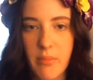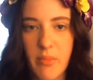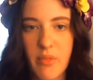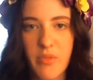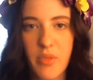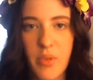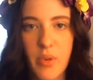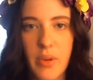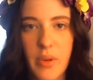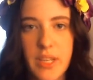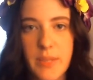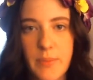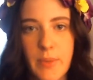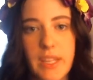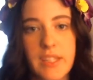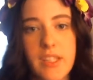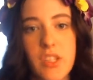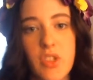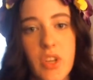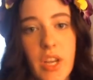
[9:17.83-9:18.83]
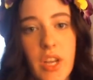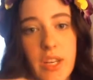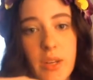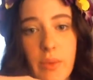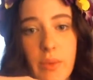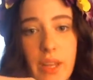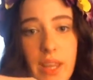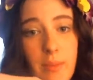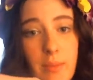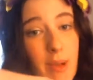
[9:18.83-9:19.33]
before is because I tried to
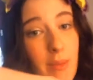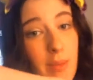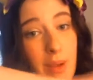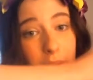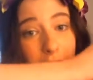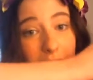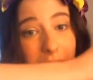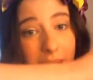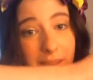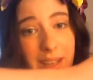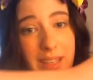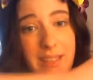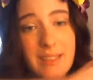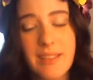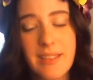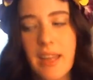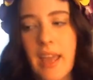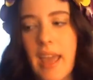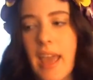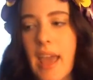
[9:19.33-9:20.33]
wear them on my right wrist,